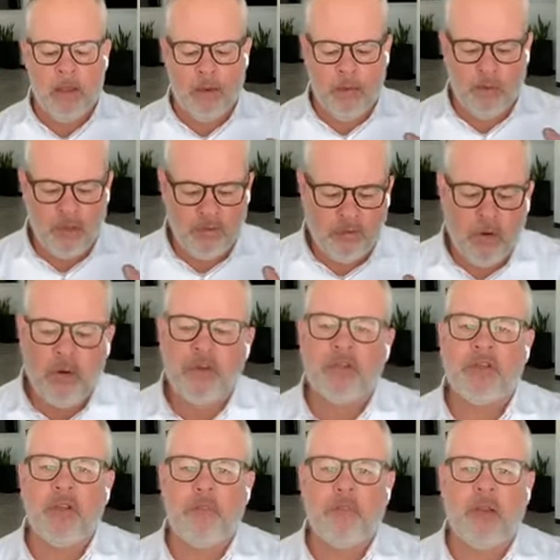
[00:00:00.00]
When you focus
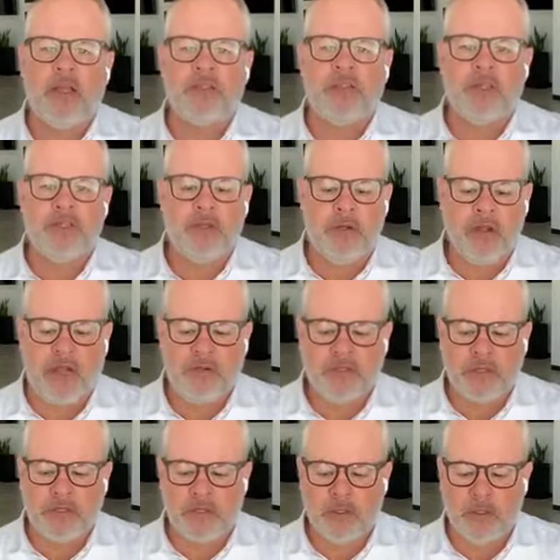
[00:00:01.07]
on your blessings, your life
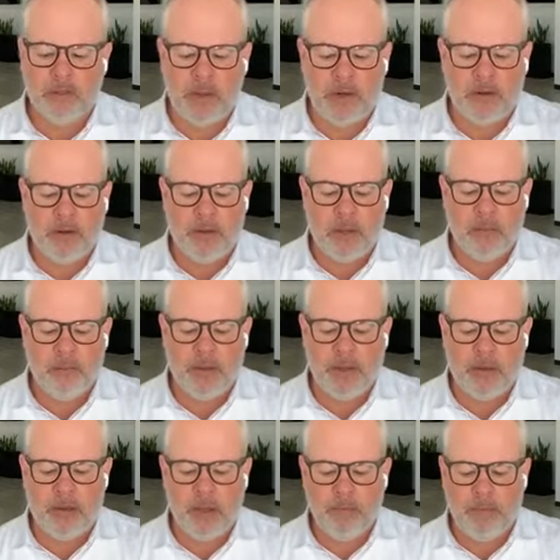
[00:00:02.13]
starts to look better and
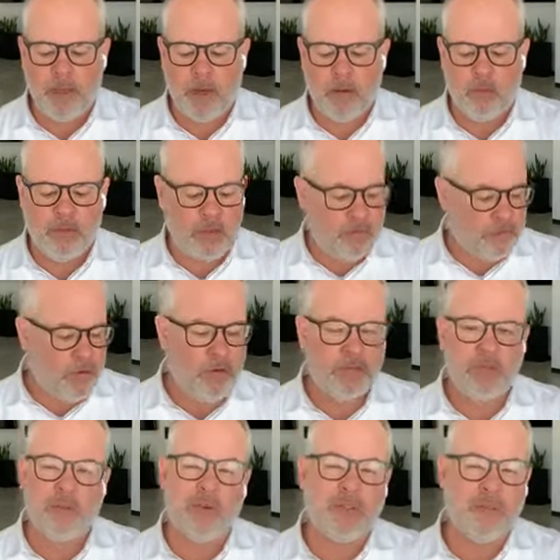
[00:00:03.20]
better and better. When you
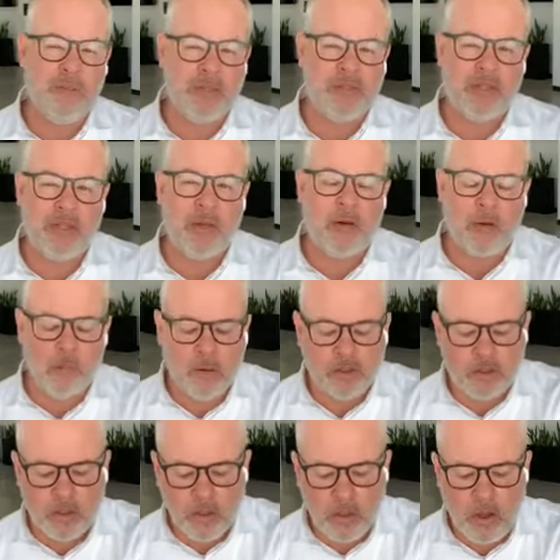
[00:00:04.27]
focus on what's missing or
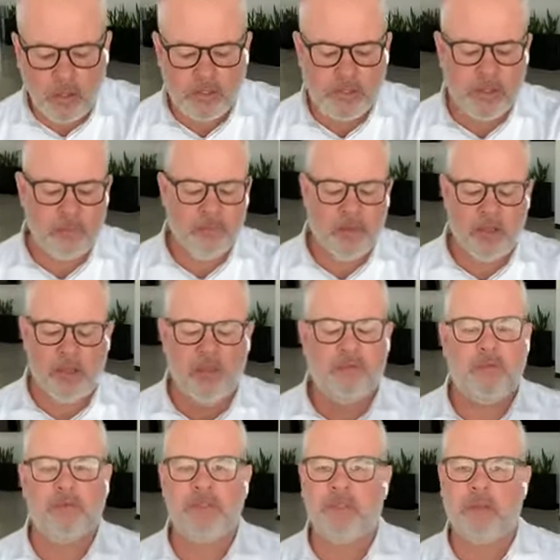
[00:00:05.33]
what's lost, life
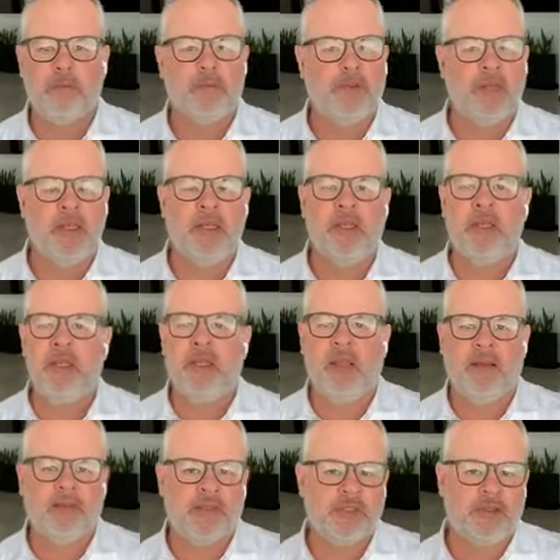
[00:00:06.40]
feels incomplete.
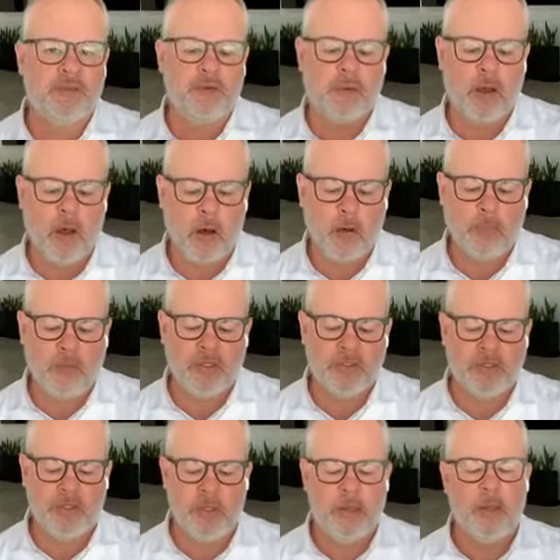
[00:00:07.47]
Life starts to feel
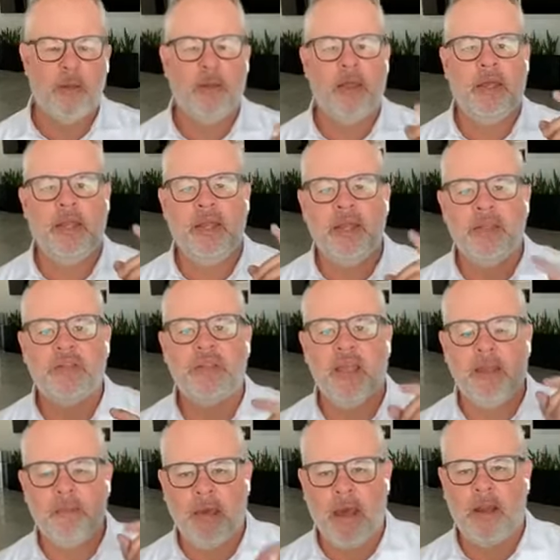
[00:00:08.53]
hopeless. It is
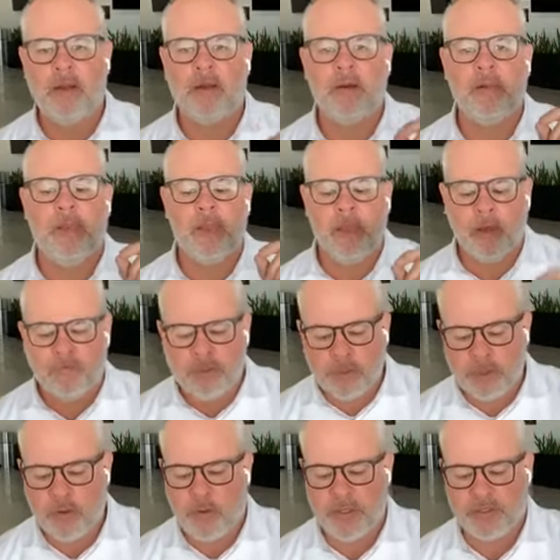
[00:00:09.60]
a matter of
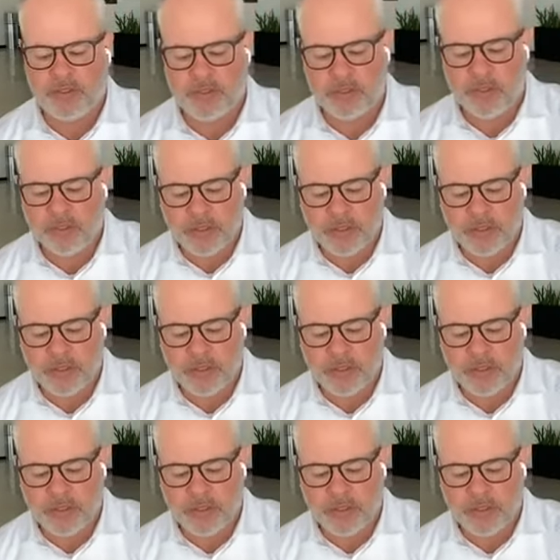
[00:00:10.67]
choice.